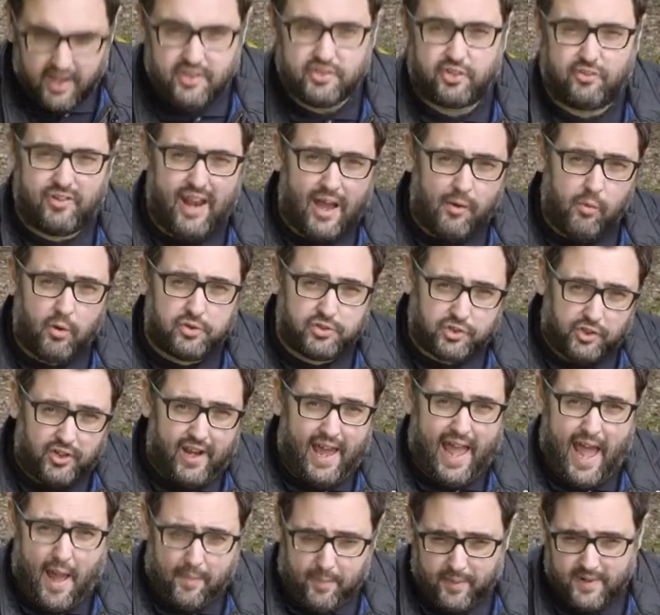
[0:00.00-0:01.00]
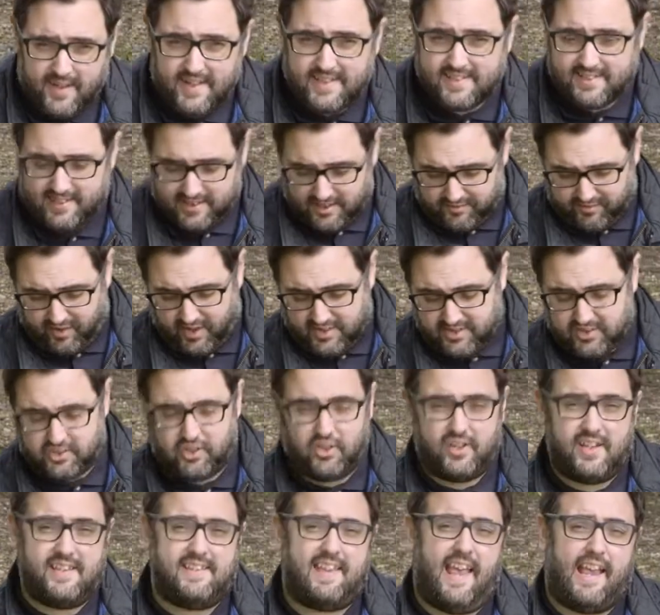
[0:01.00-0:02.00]
So now what's going to happen is the device is
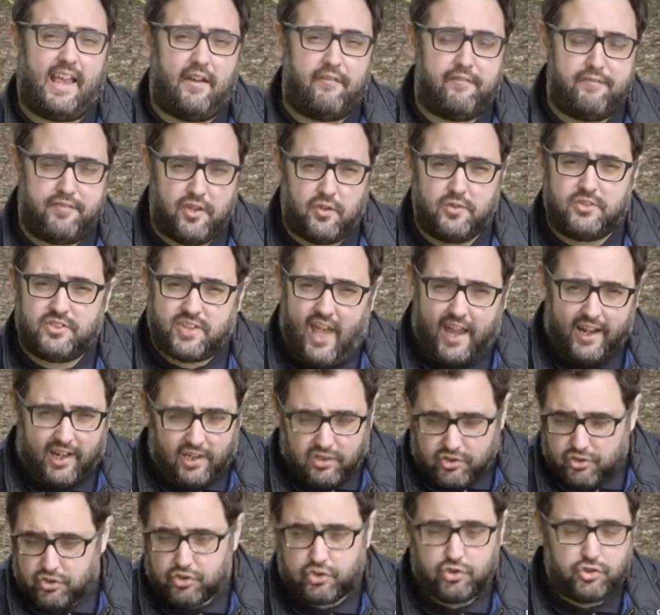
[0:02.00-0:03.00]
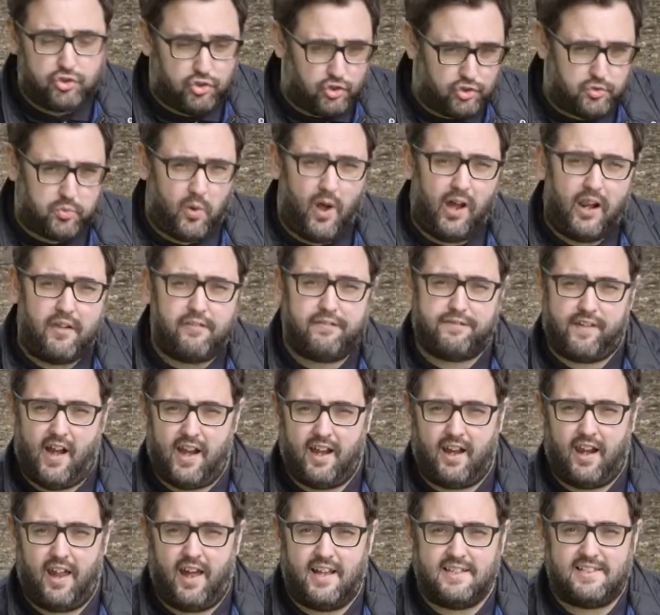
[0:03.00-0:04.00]
going to take a few seconds just while it
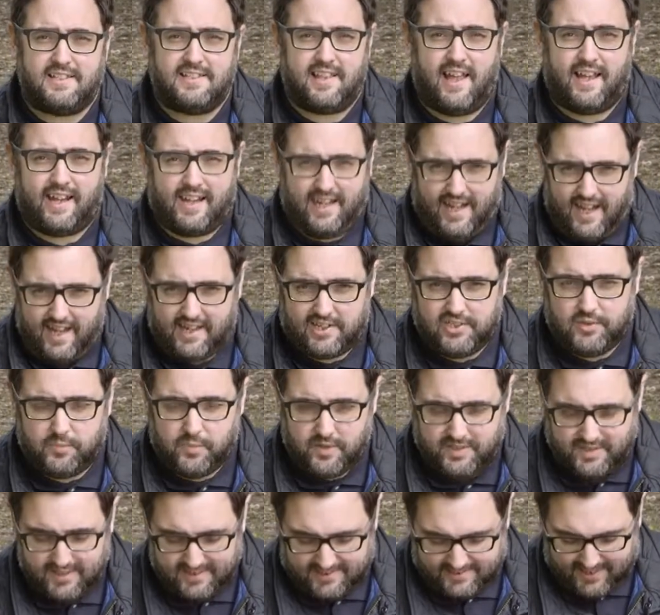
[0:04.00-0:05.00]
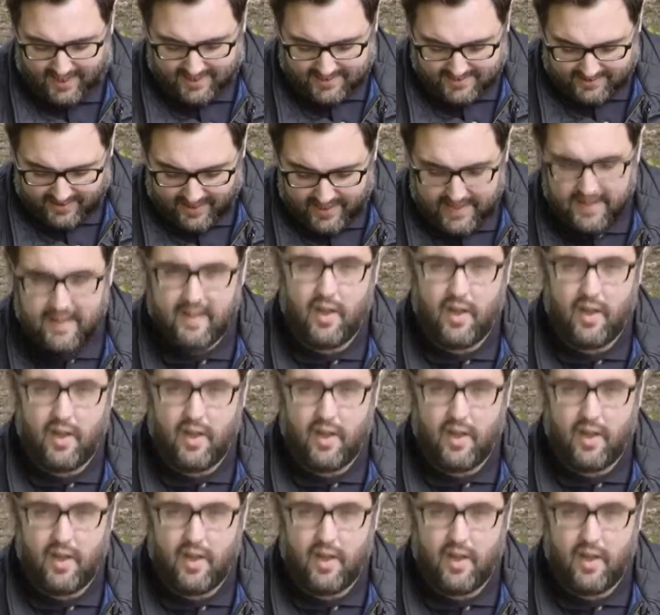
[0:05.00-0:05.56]
finalises that connection with the satellite.